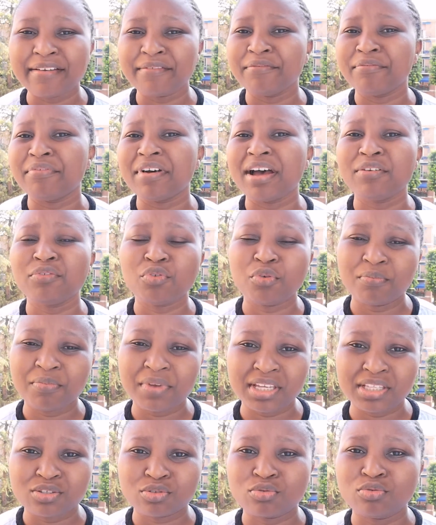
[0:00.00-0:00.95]

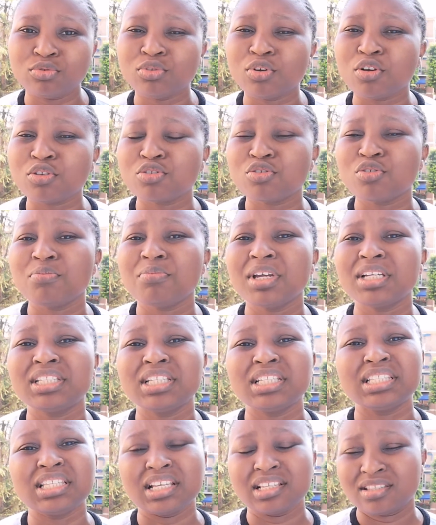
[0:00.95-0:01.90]
environments could also make
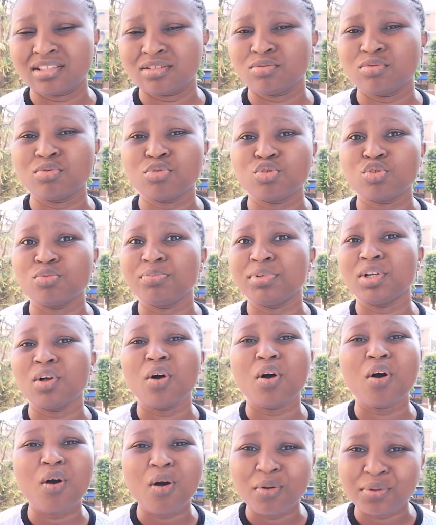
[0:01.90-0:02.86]
the testicles to be
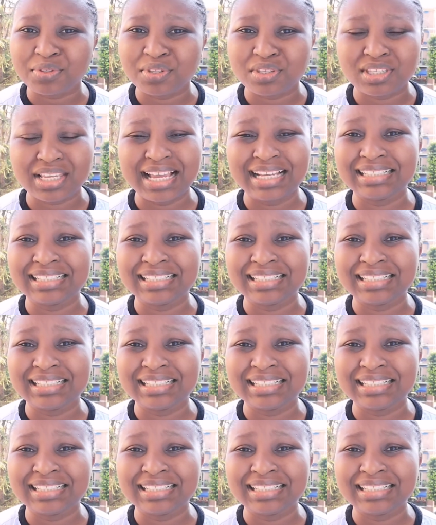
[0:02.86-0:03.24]
hot,